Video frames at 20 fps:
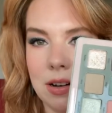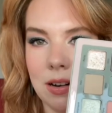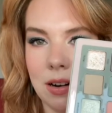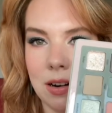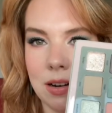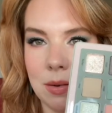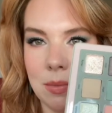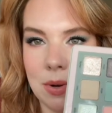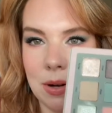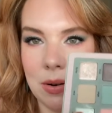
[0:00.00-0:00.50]

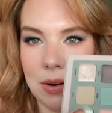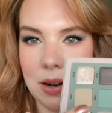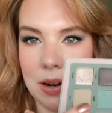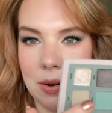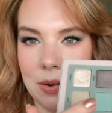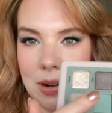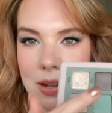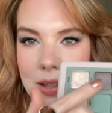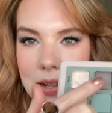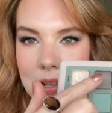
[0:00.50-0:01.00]
talked about
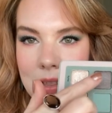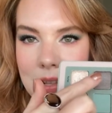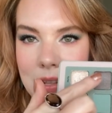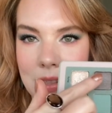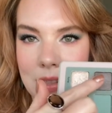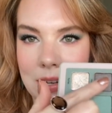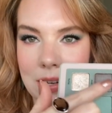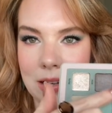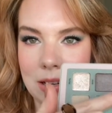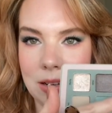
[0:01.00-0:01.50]
how I think
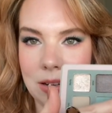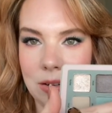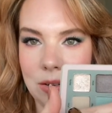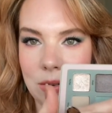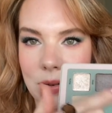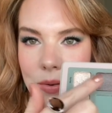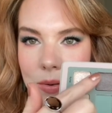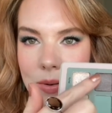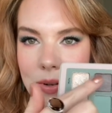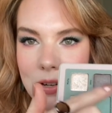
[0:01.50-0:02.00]
that these
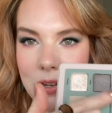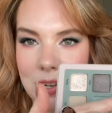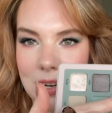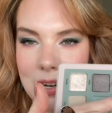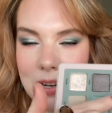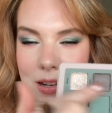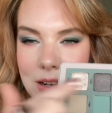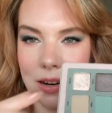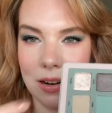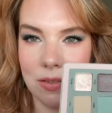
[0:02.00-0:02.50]
two
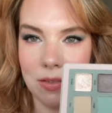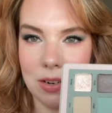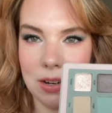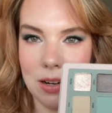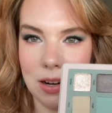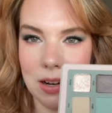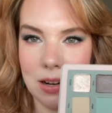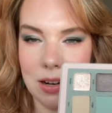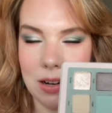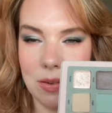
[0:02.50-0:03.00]
shades are
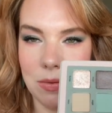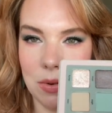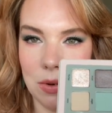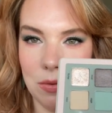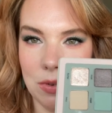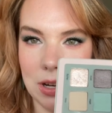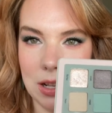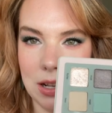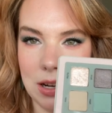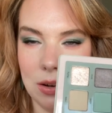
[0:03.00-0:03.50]
redundant. We
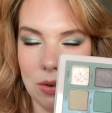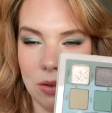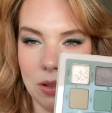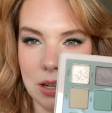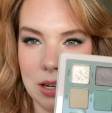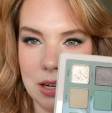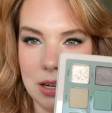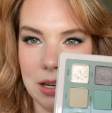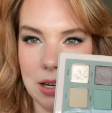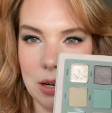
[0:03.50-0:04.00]
really
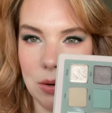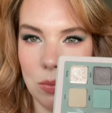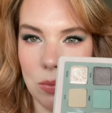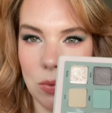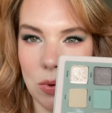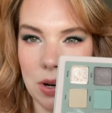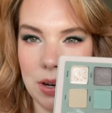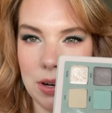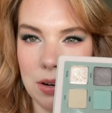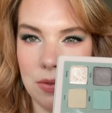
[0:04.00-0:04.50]
only need
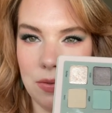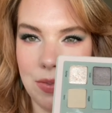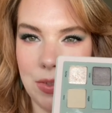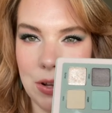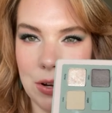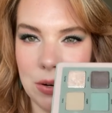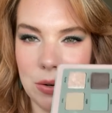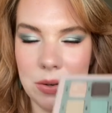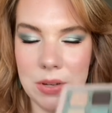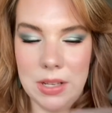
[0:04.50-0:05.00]
one of
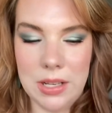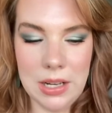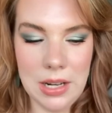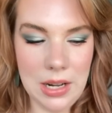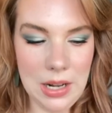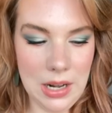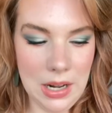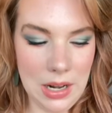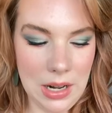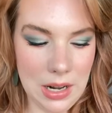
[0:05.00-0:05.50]
those.
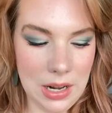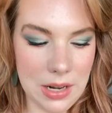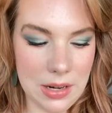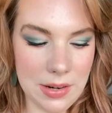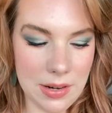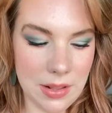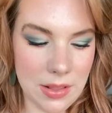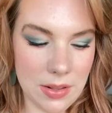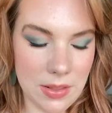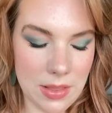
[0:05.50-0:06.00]

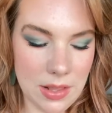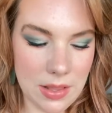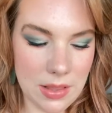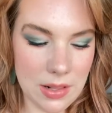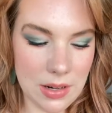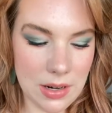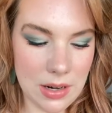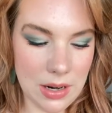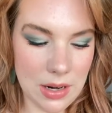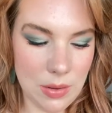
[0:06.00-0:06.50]
Another thing
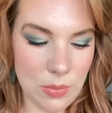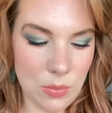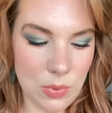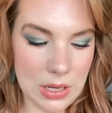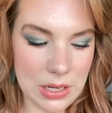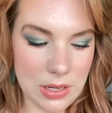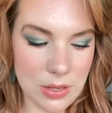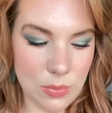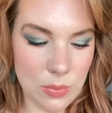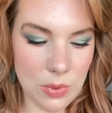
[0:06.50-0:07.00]
that I
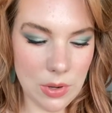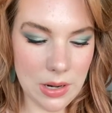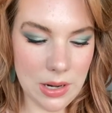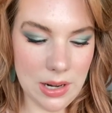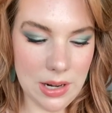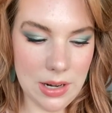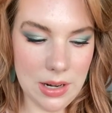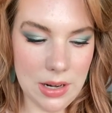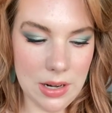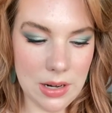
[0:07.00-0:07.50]
wish were
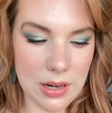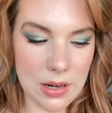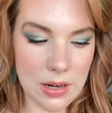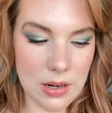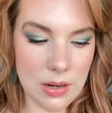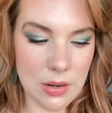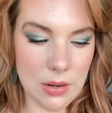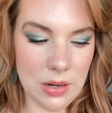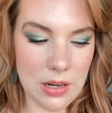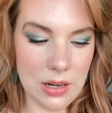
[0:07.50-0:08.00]
in
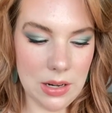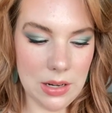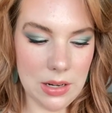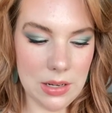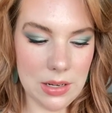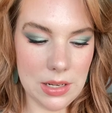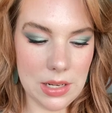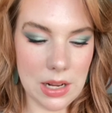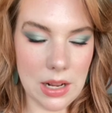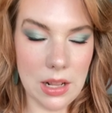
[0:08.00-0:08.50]
here
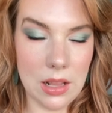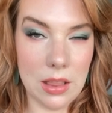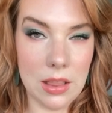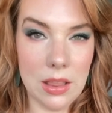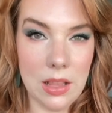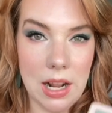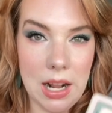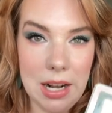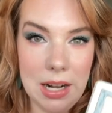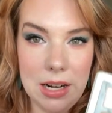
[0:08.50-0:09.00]
is a
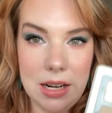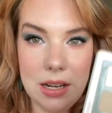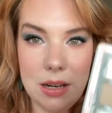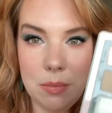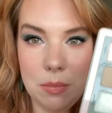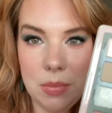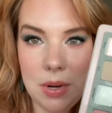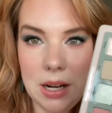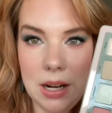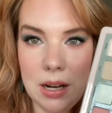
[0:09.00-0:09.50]
light
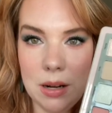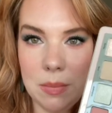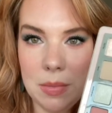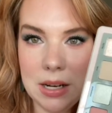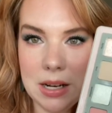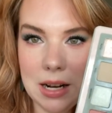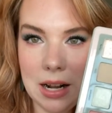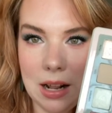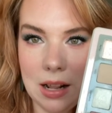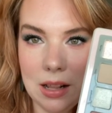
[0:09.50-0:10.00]
pink
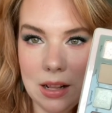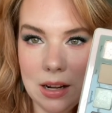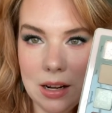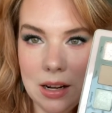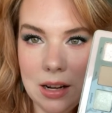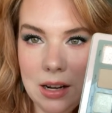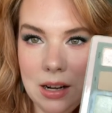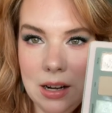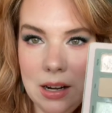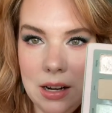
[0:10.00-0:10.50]

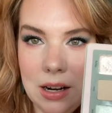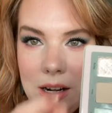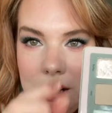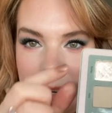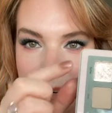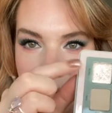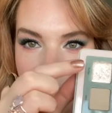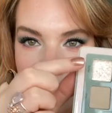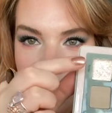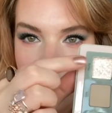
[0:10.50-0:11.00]
metallic. I
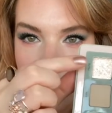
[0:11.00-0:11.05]
know they're